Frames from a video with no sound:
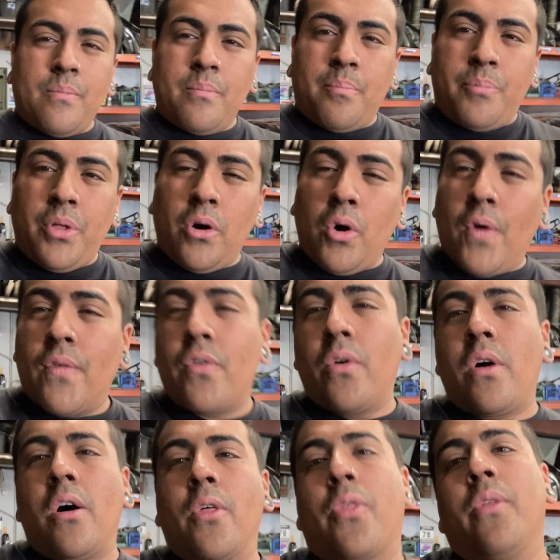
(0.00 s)
The
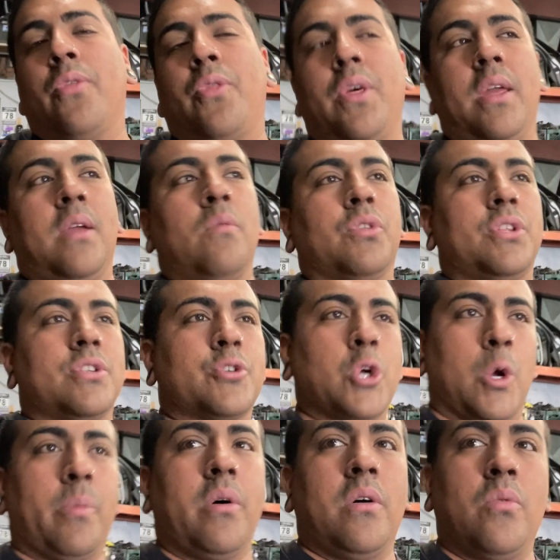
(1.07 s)
overall thing with this
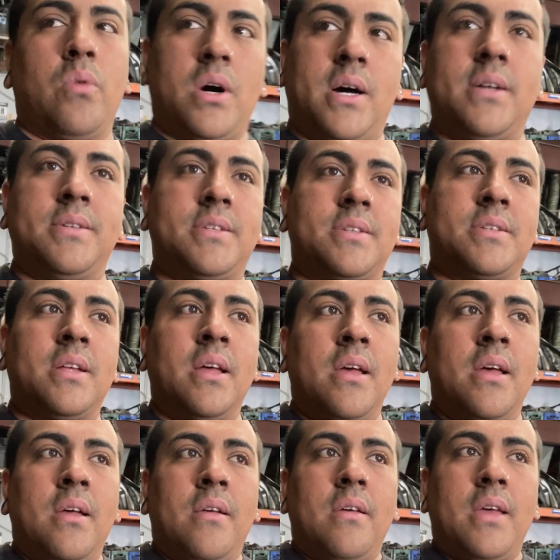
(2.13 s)
turbo was
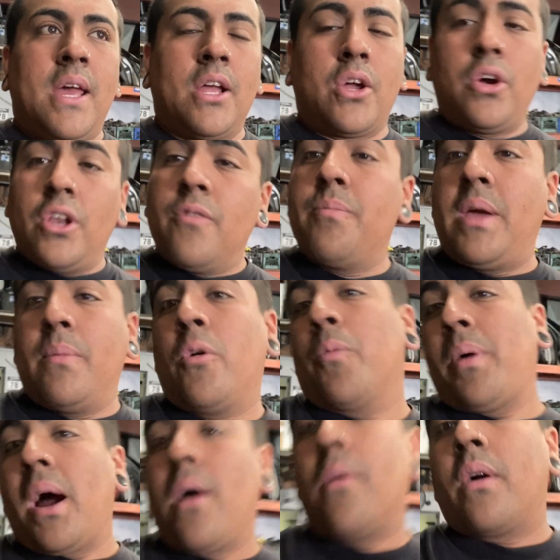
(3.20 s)
it could have made more
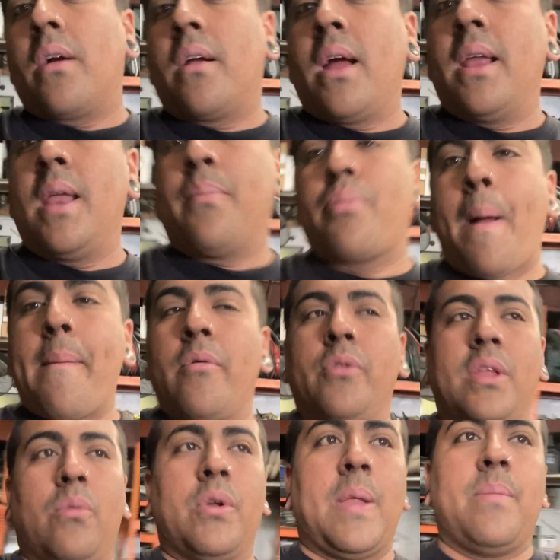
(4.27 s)
power, and it
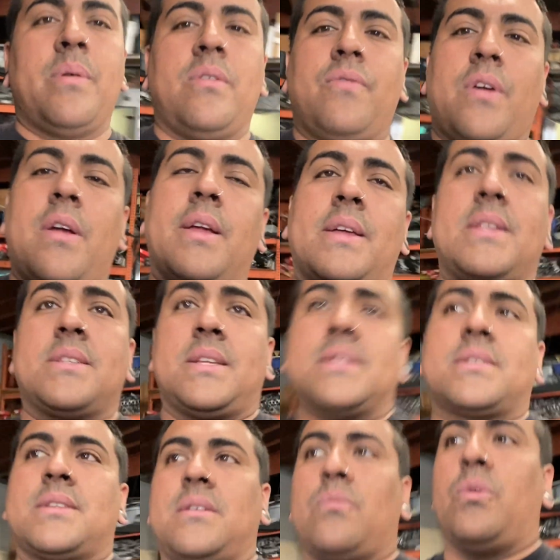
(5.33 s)
probably would have been very
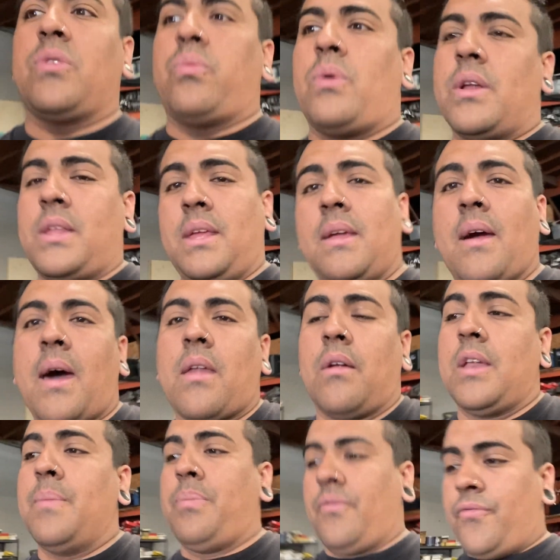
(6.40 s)
consistent with what he had on
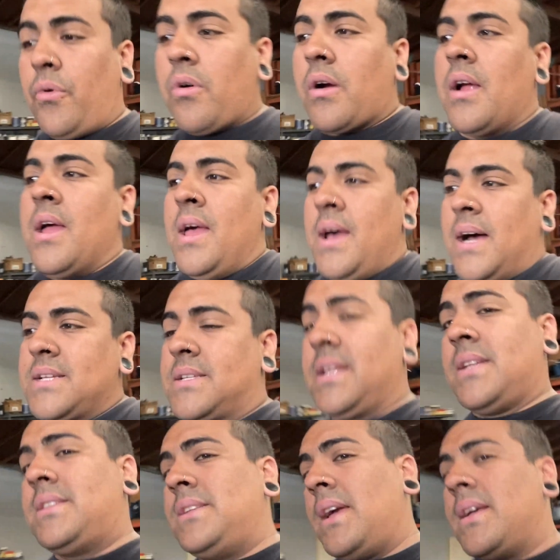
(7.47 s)
it before. A
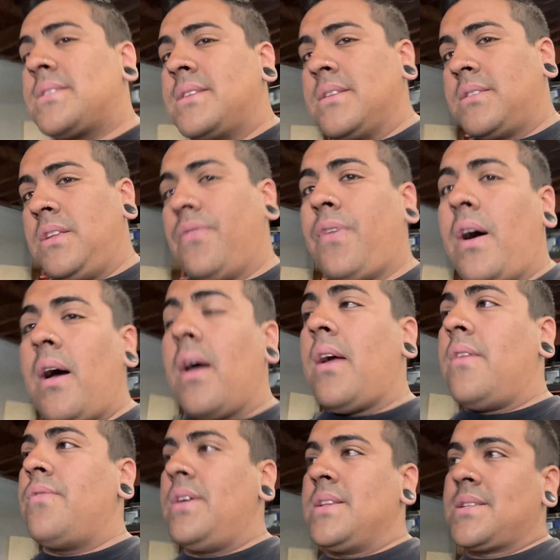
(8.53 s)

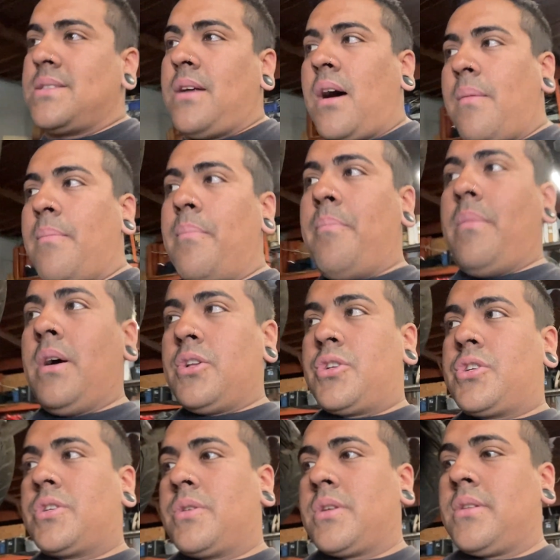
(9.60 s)
6865 is not
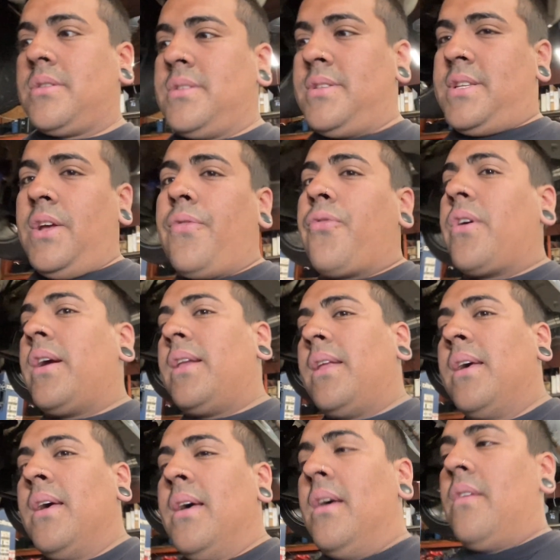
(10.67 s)
much different
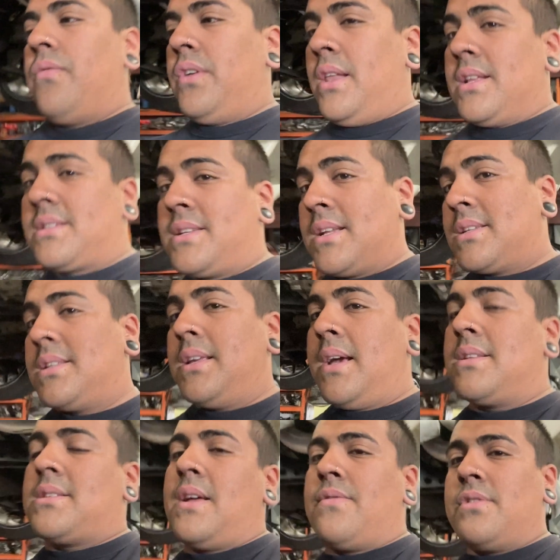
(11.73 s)
than a
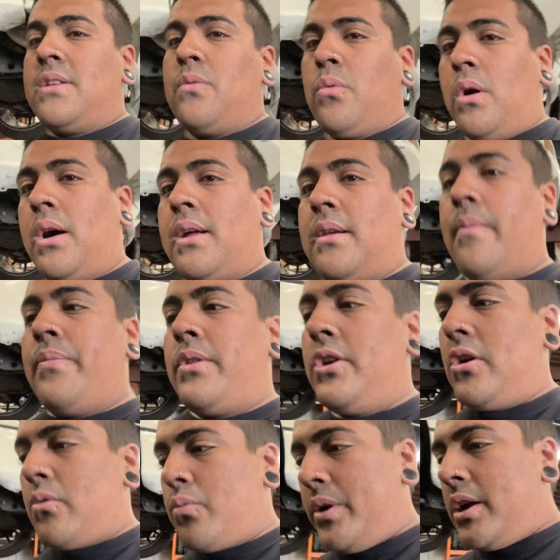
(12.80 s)
6871.
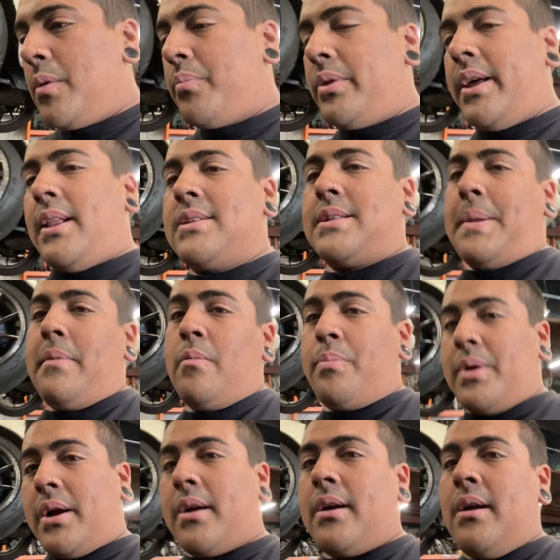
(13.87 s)
Your rear blade is a little bit
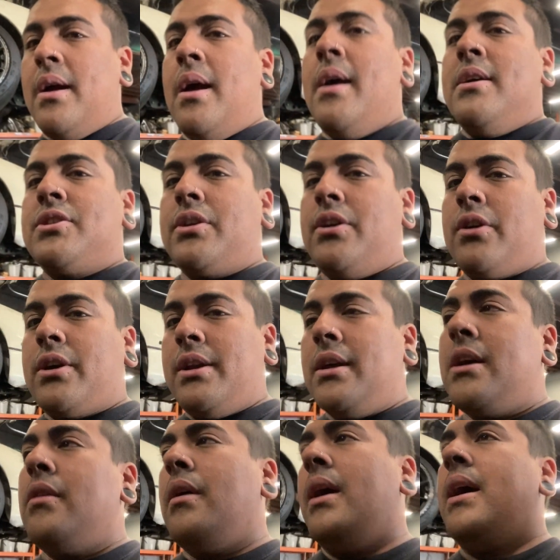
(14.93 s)
bigger, so you're gonna
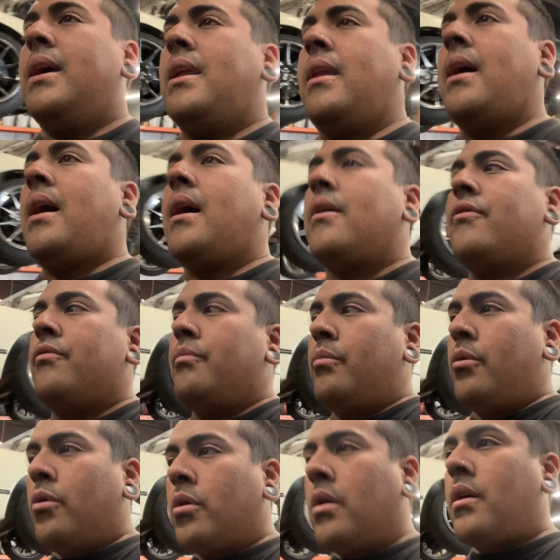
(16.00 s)
go ahead and have
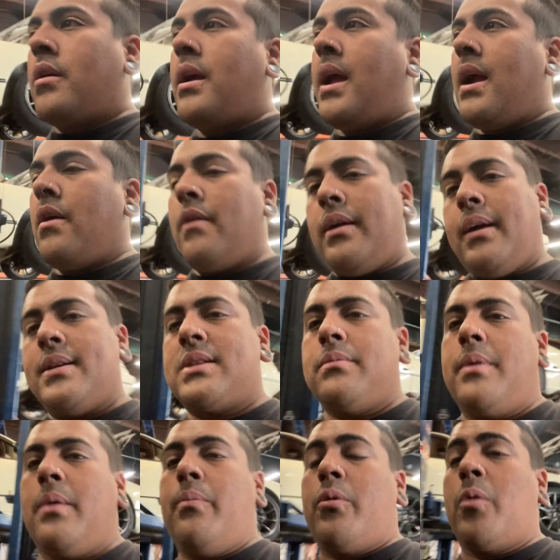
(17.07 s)
more area to
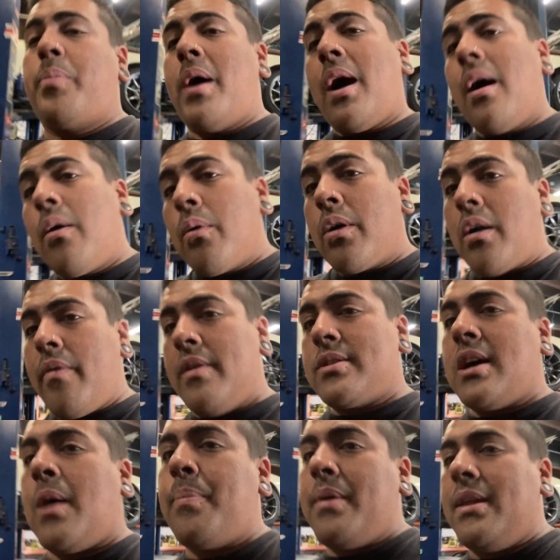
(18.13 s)
make more power on the
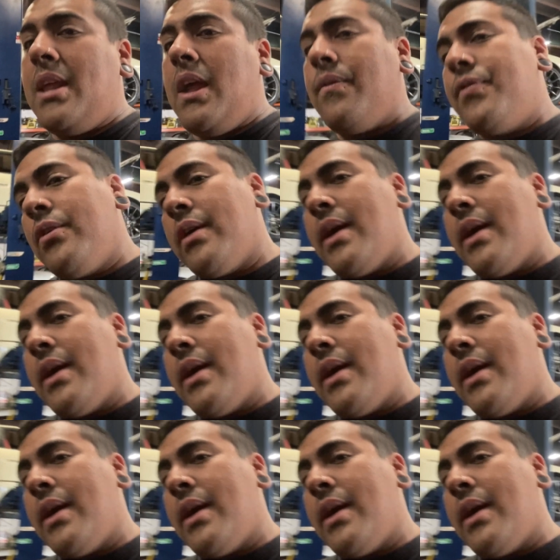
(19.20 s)
top end if your